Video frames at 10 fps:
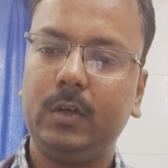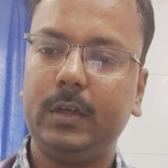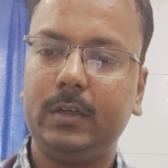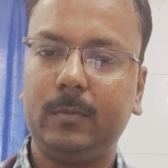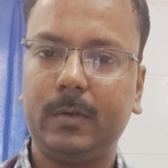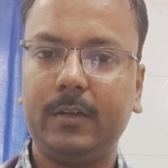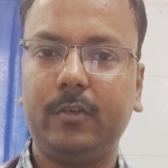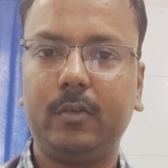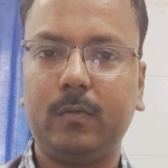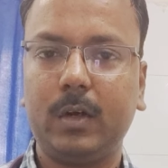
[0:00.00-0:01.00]
It
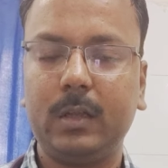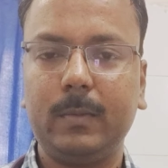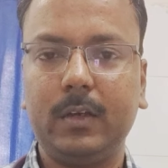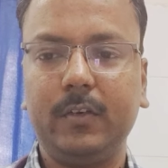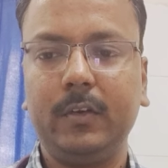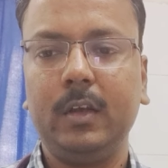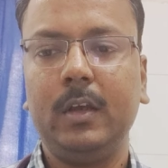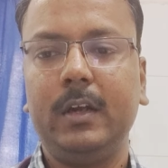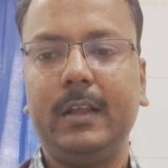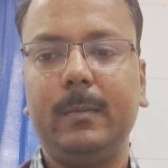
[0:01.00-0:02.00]
comprises of 40 marks,
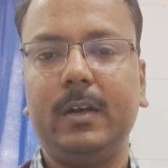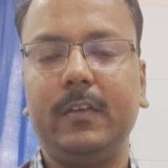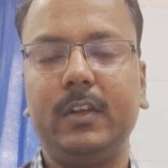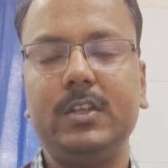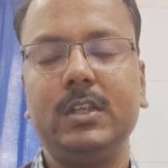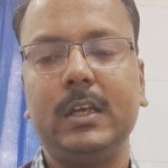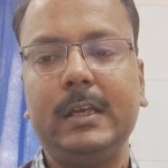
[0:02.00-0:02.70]
10 marks each.